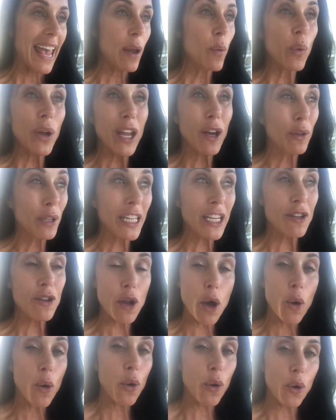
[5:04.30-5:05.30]
And we only
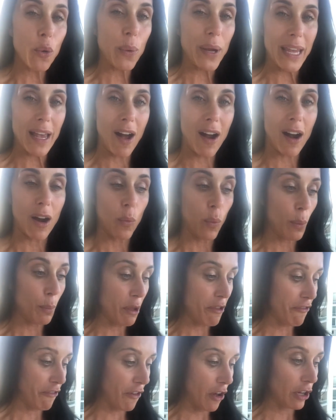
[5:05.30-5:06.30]
know who we are when we
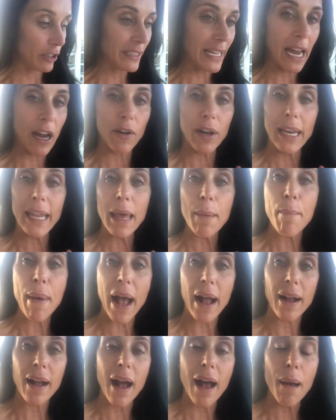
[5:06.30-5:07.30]
fall down and get
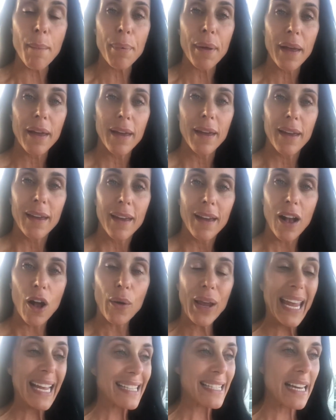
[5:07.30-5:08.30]
back up.
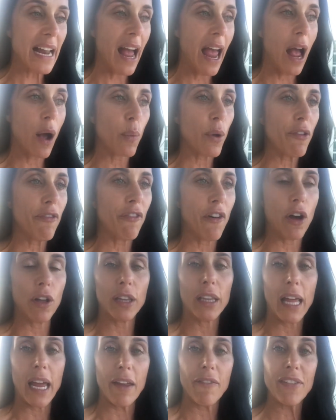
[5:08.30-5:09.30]
Okay, it's not how we fall
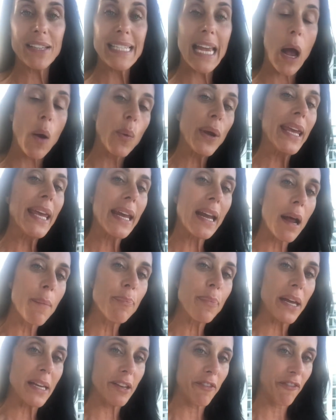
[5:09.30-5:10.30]
in life. It's how we get up
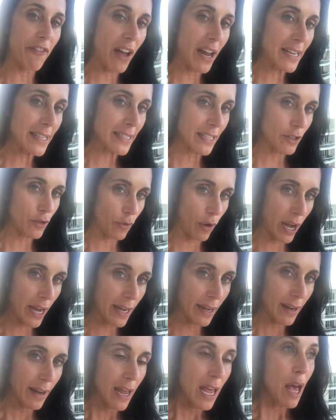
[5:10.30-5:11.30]
that defines us,
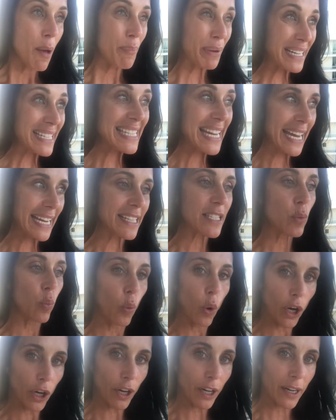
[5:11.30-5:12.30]
right? But it takes
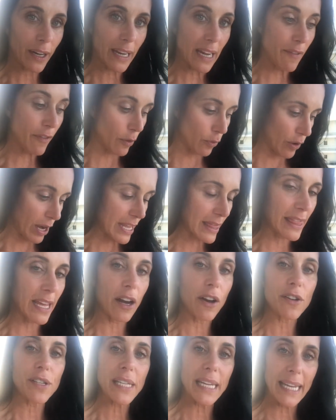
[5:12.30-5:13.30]
work even right
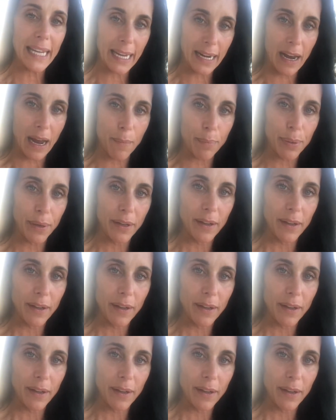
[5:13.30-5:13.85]
there to get up.